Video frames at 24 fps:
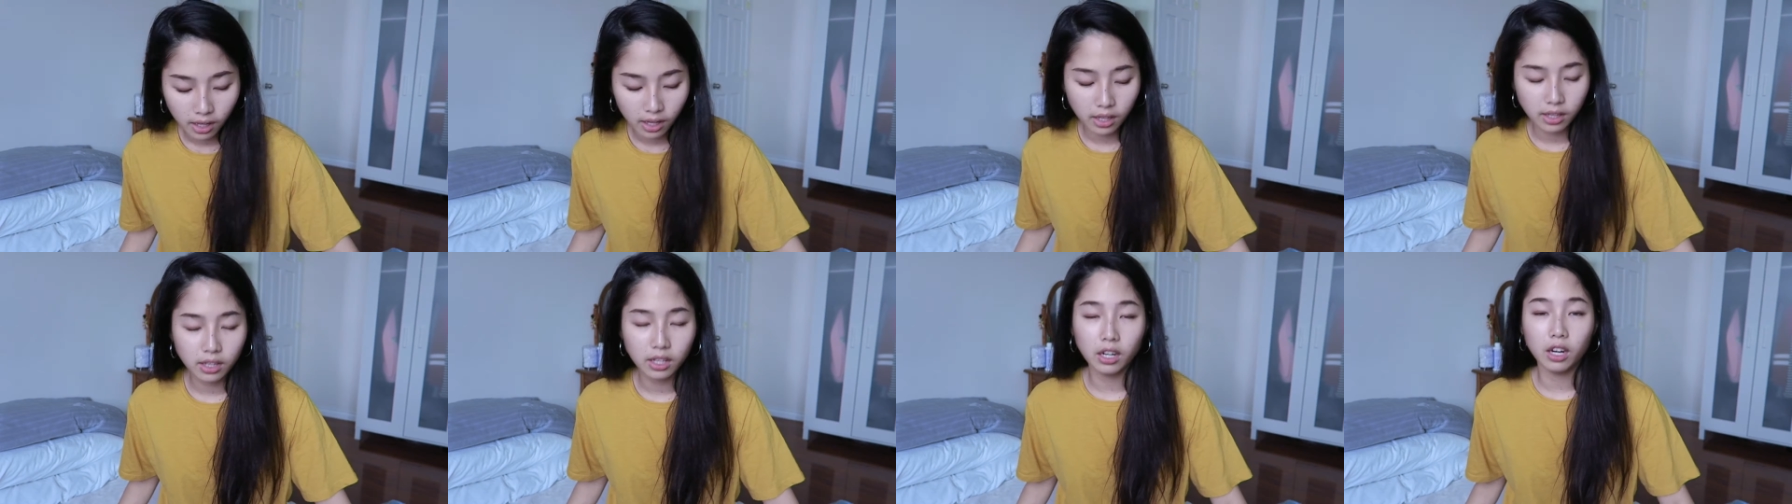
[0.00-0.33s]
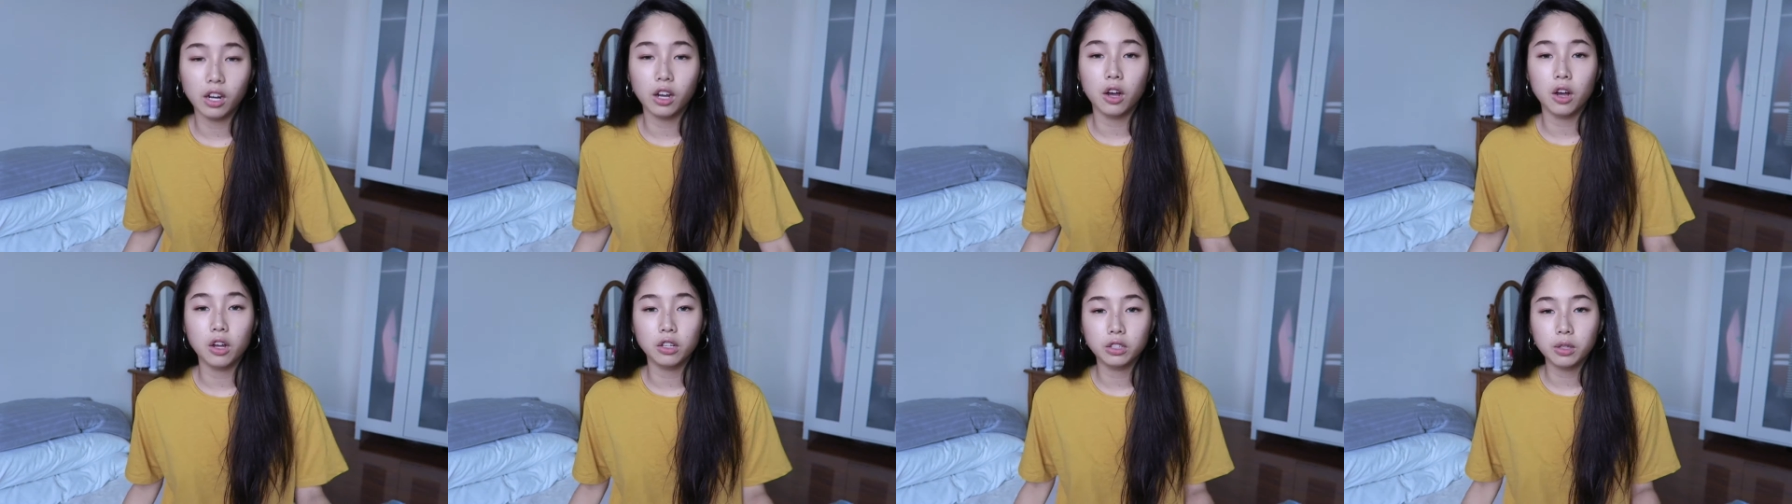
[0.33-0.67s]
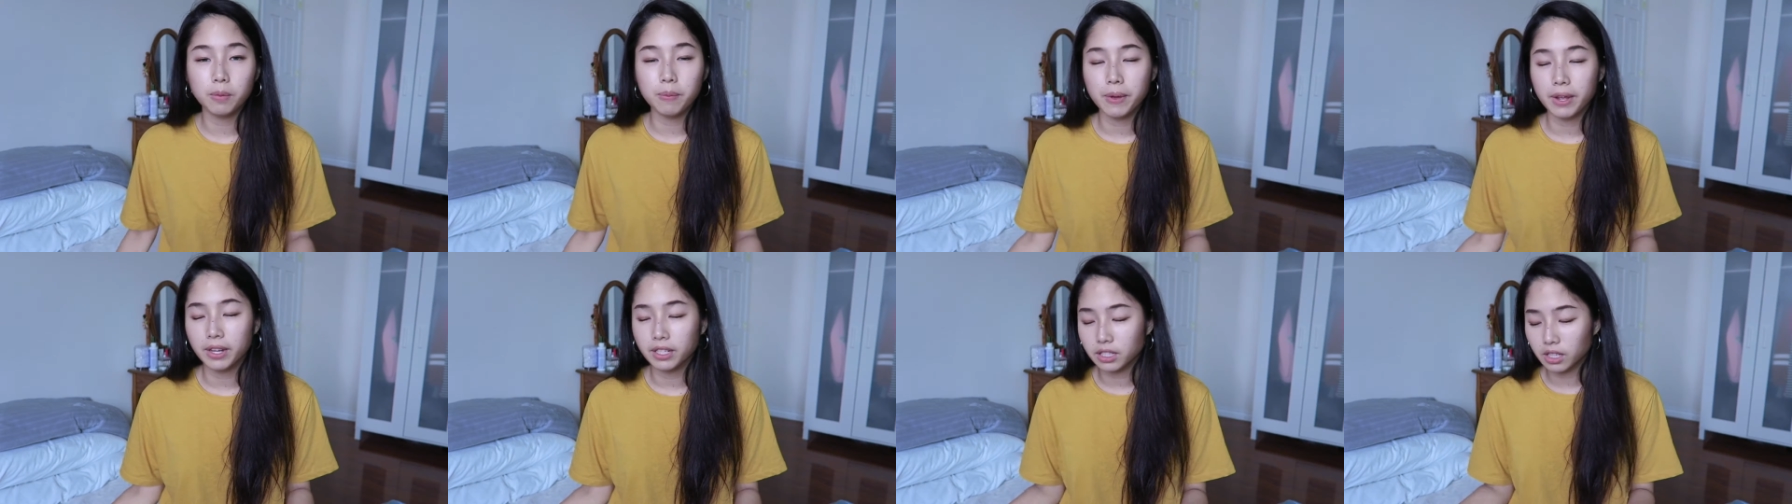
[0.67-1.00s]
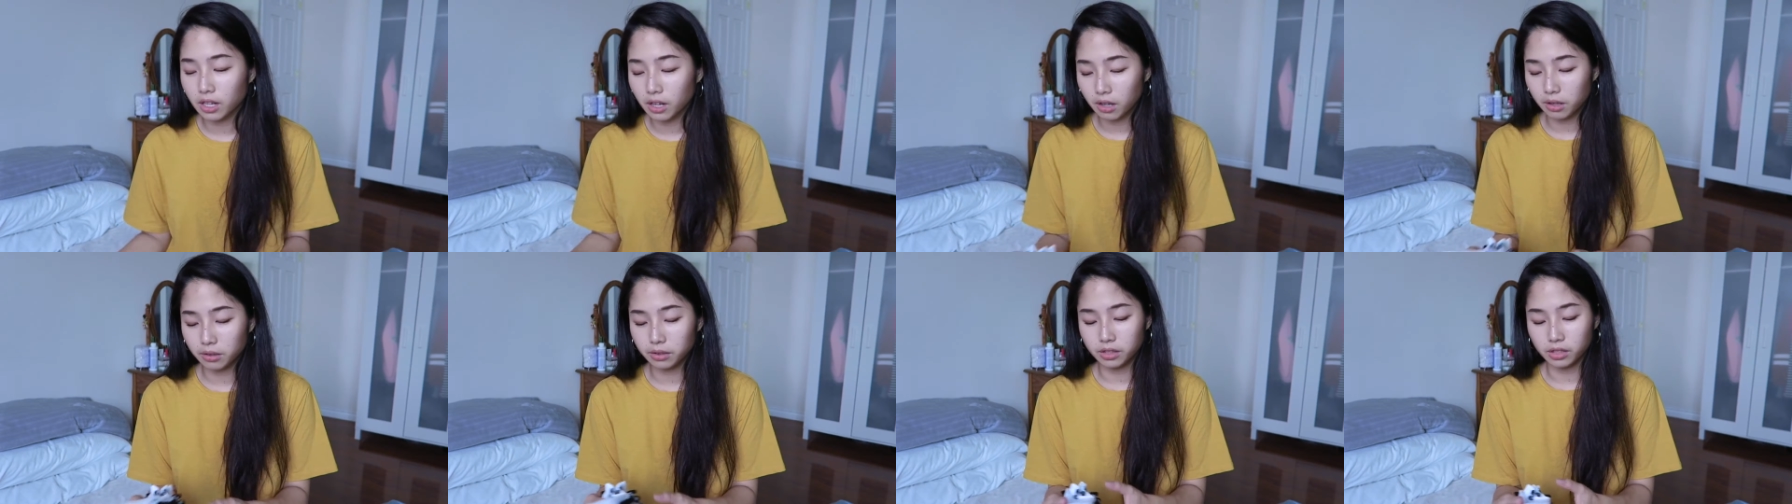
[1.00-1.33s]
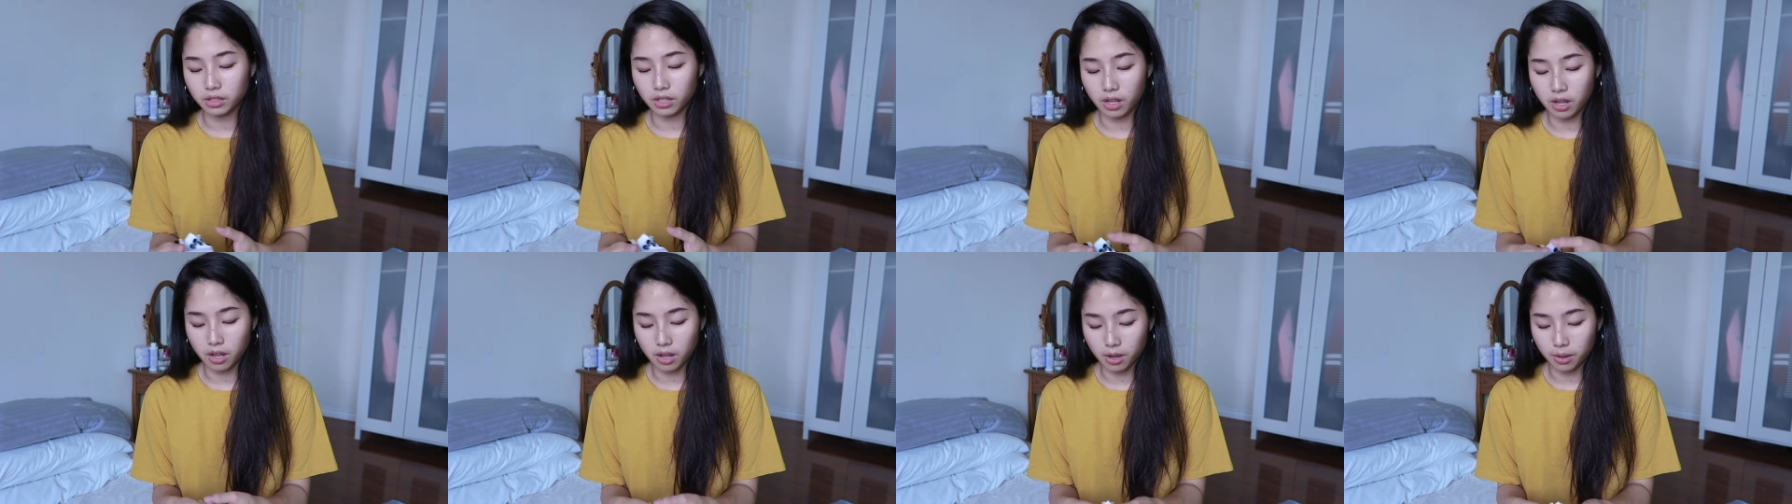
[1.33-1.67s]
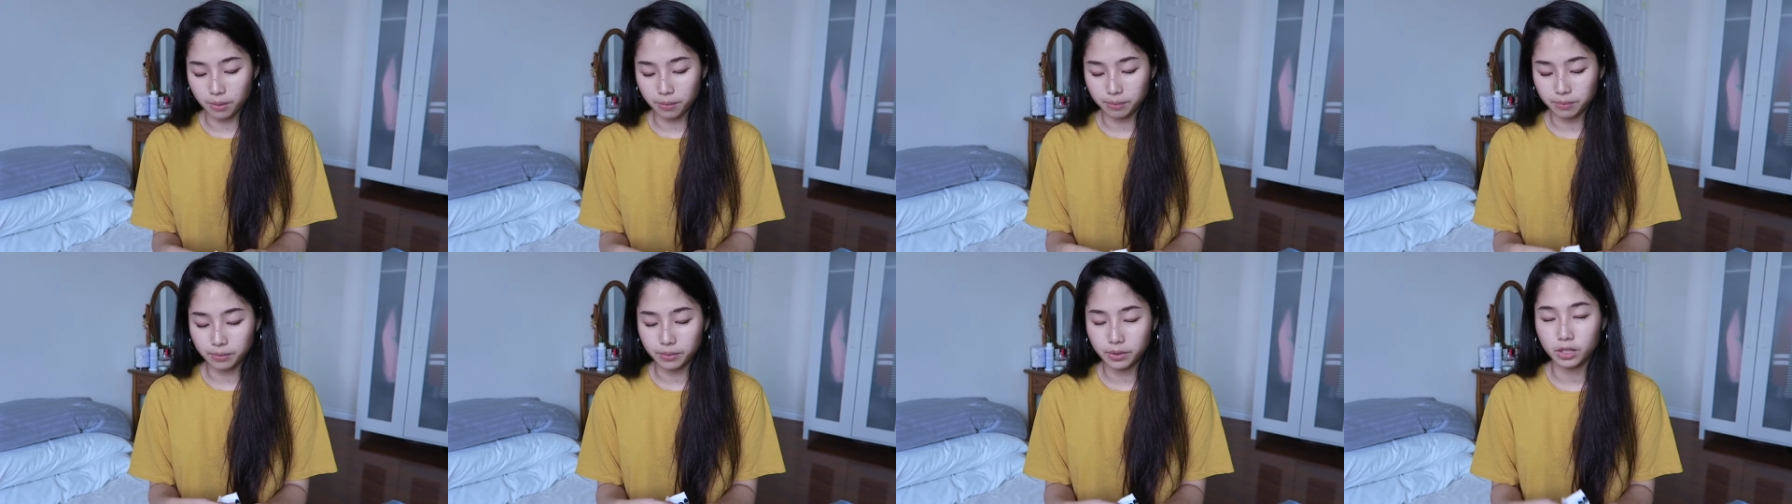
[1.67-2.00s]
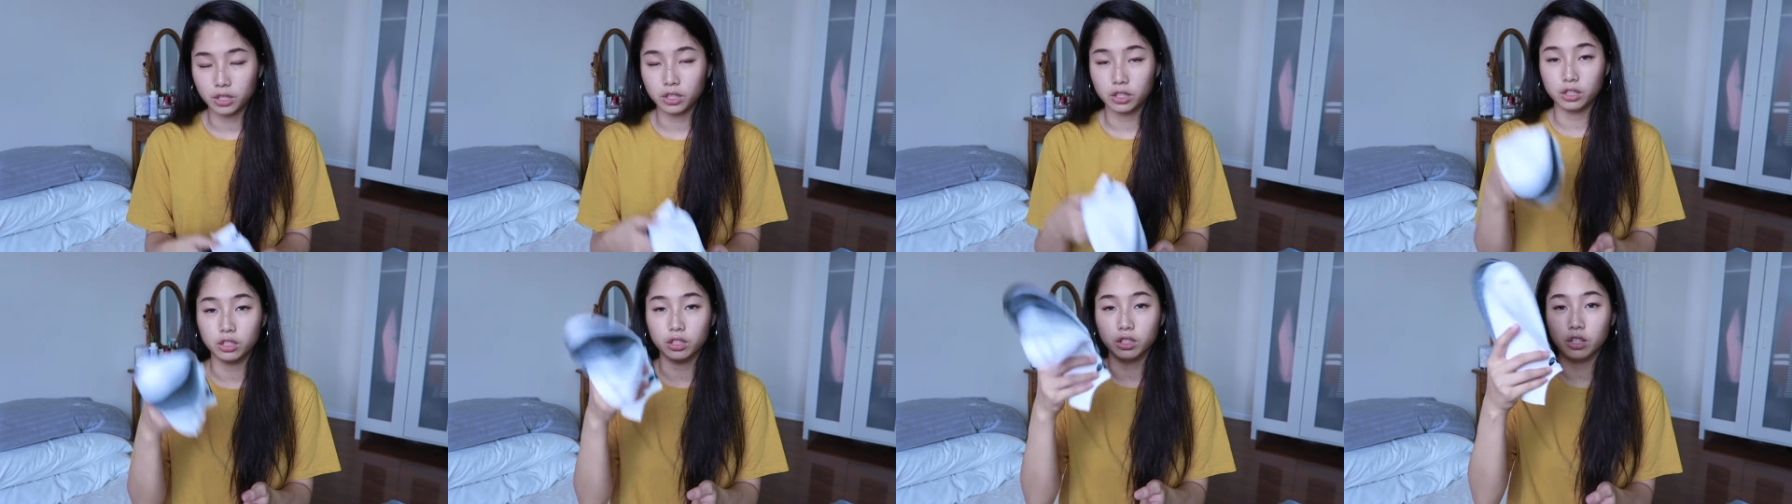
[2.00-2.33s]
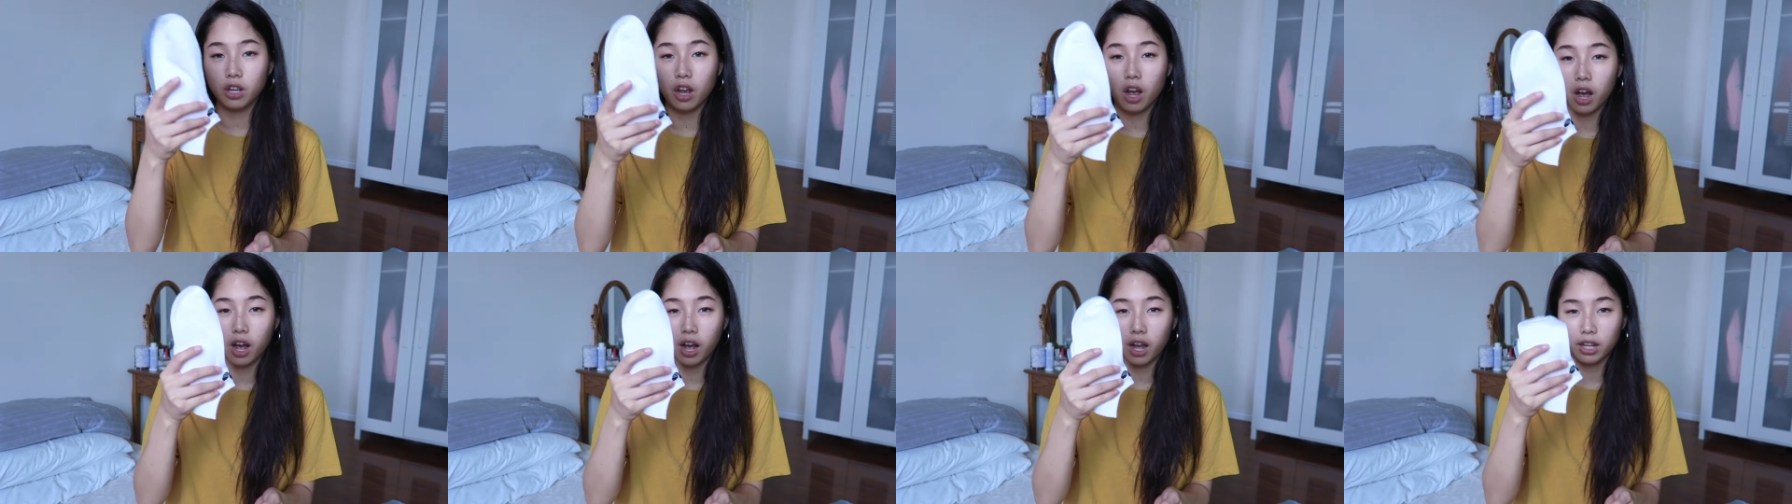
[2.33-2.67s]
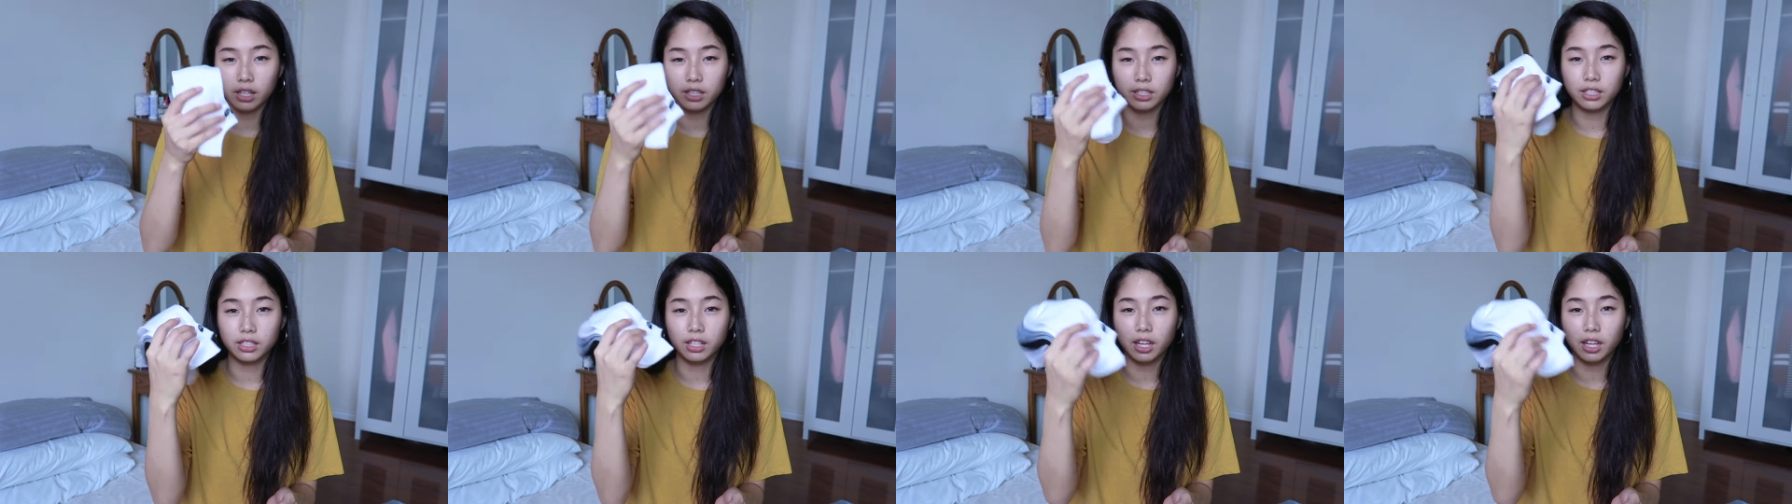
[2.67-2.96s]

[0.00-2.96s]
And then I also picked out some socks.